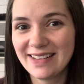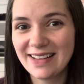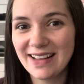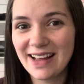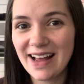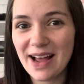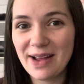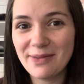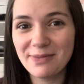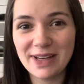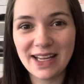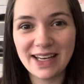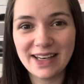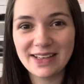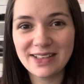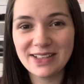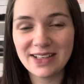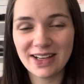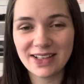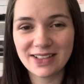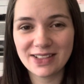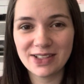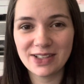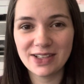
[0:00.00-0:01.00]
I'm not a
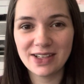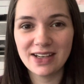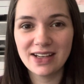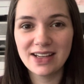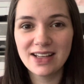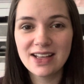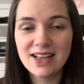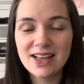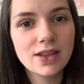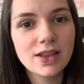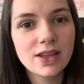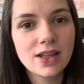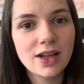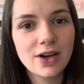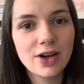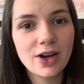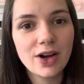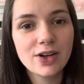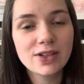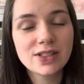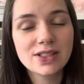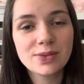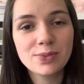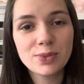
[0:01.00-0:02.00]
doctor. There
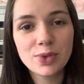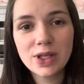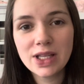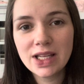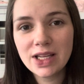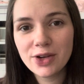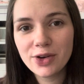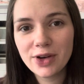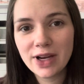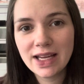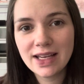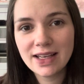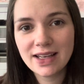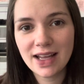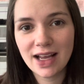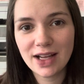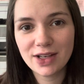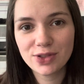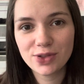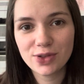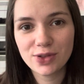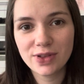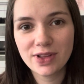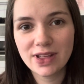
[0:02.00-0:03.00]
are some really great
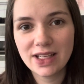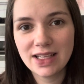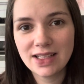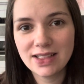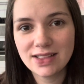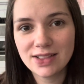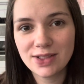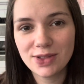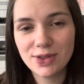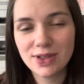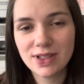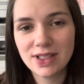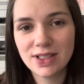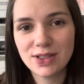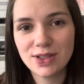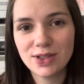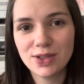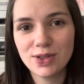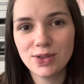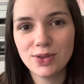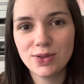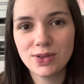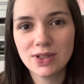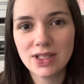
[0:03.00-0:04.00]
natural things you can
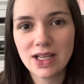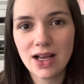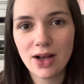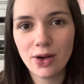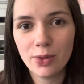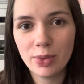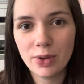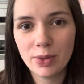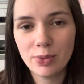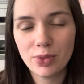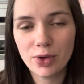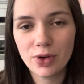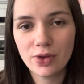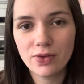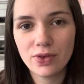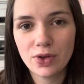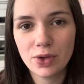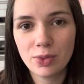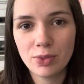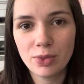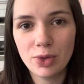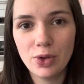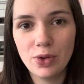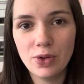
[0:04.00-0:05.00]
do to help improve
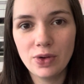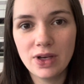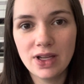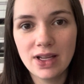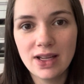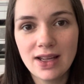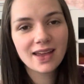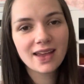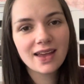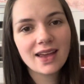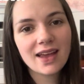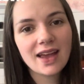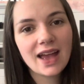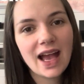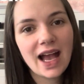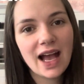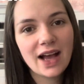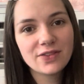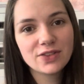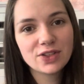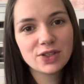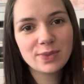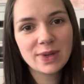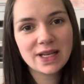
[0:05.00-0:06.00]
your mood.
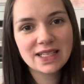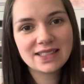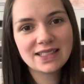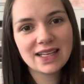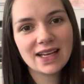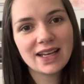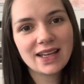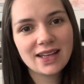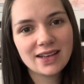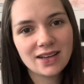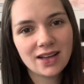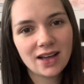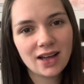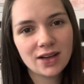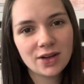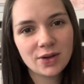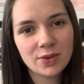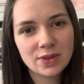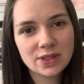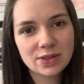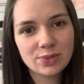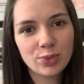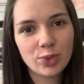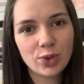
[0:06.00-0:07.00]
After my second daughter
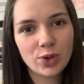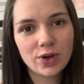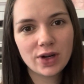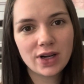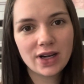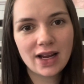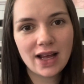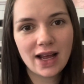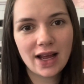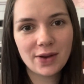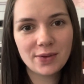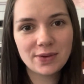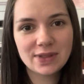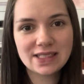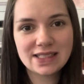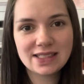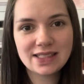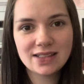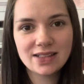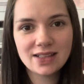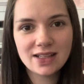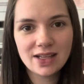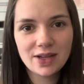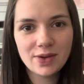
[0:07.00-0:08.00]
was born, I was
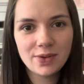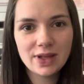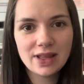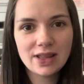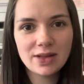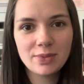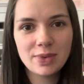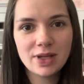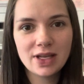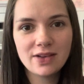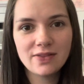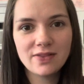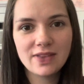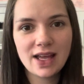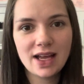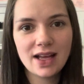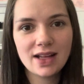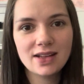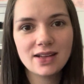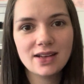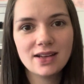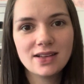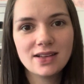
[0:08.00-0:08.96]
dealing with a bit of that